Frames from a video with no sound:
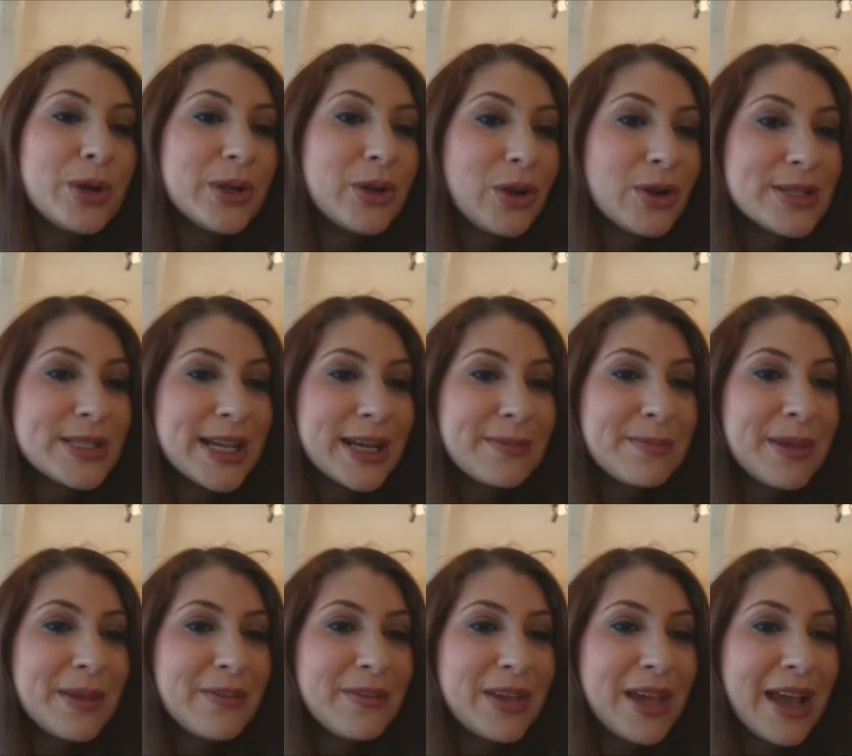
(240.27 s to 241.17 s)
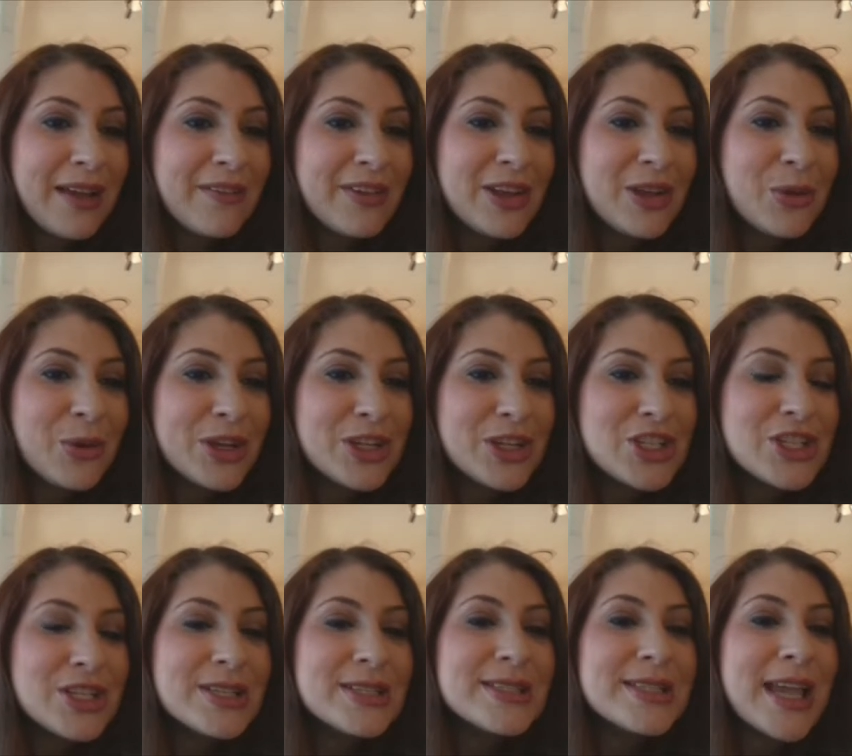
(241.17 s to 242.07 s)
to contact me if you have any
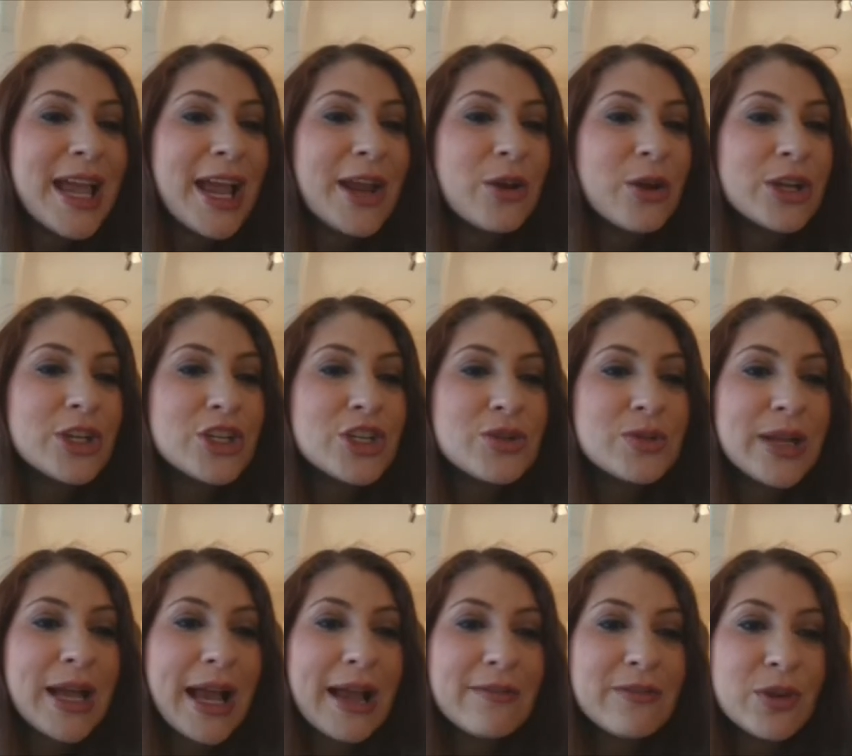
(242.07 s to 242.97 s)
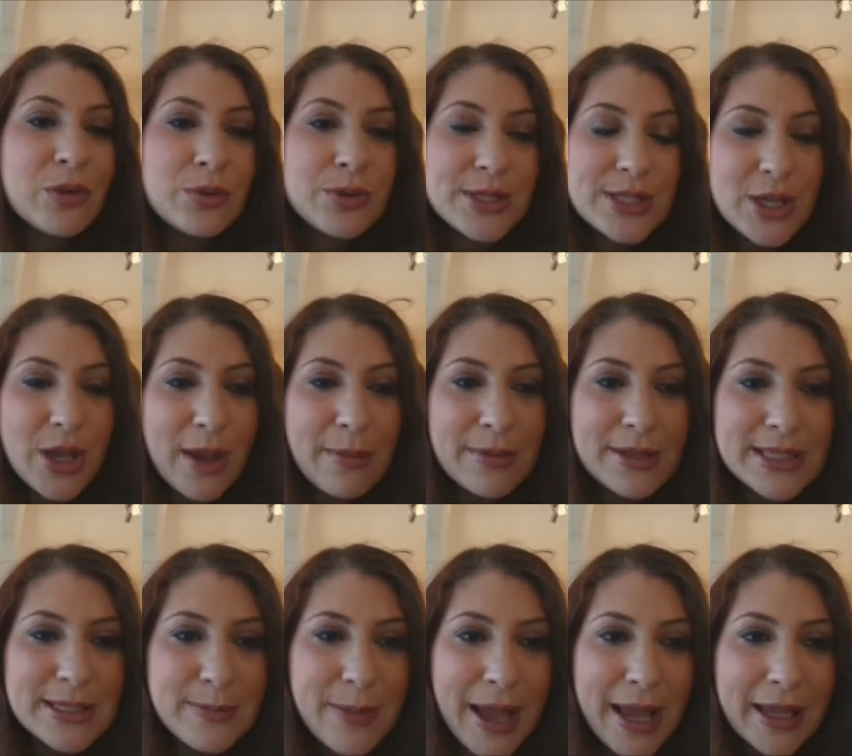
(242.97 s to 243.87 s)
questions, and I should have your
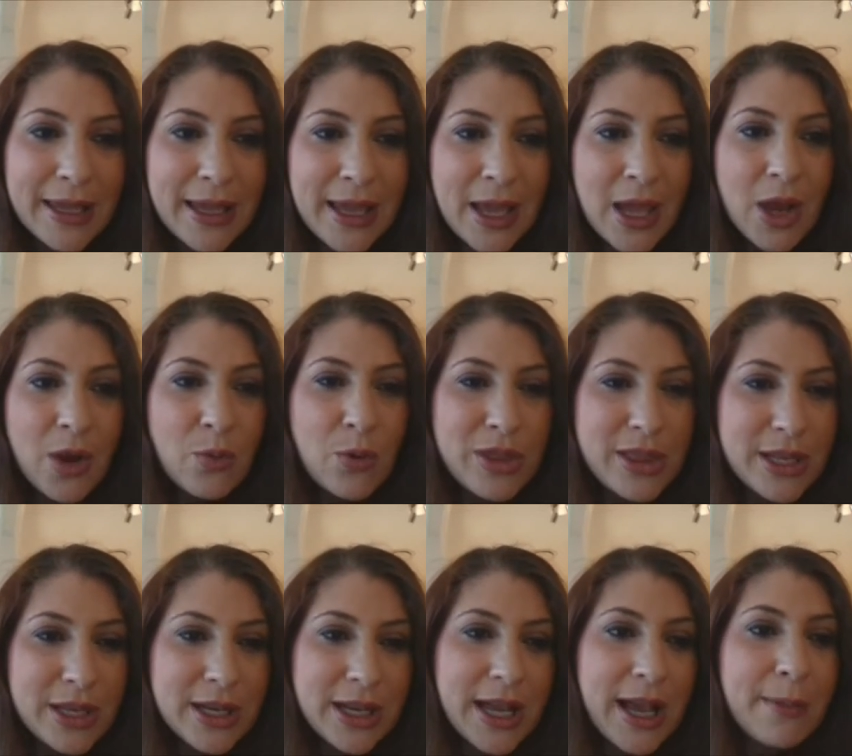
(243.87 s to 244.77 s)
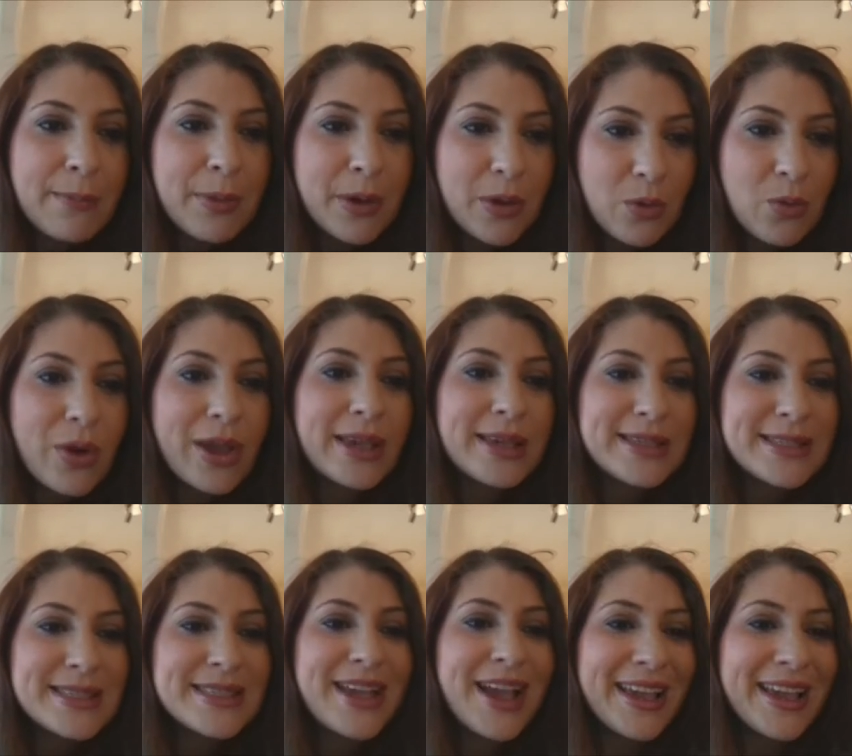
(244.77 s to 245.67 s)
assignments back within a couple of
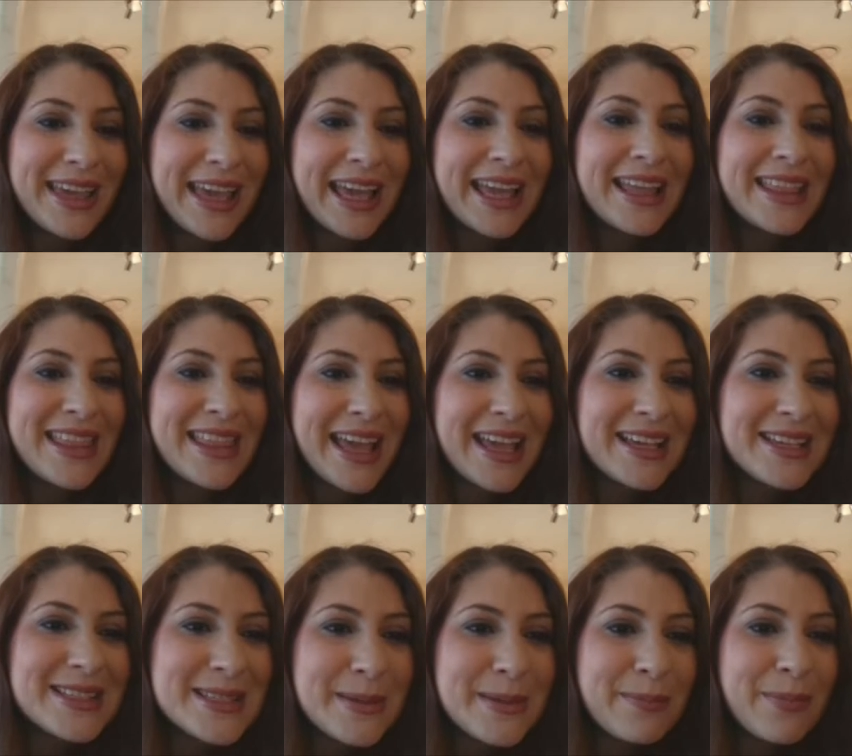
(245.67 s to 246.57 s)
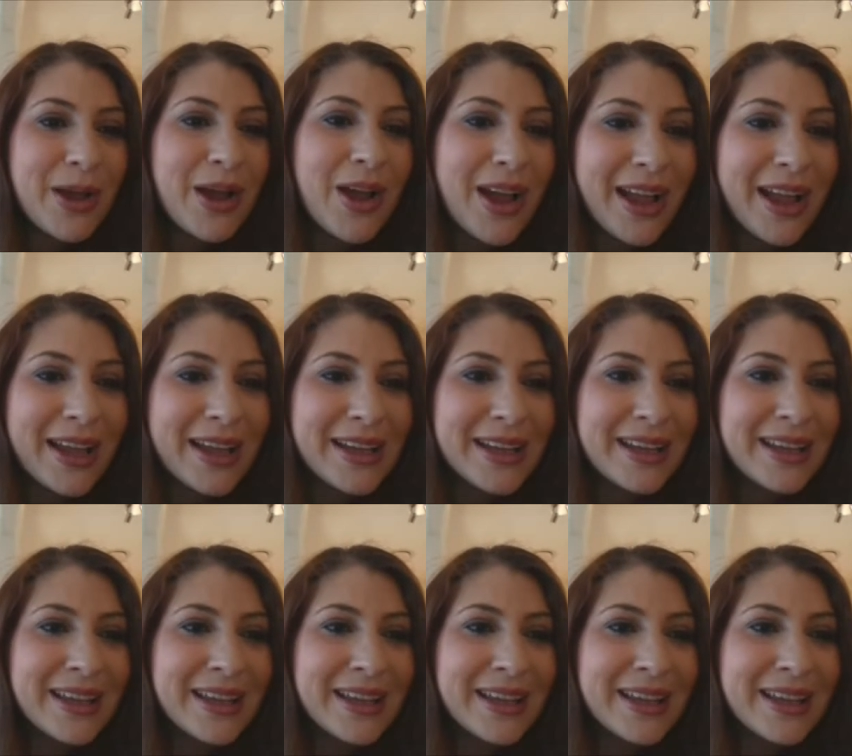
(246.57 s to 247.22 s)
weeks. Okay, thanks. Bye.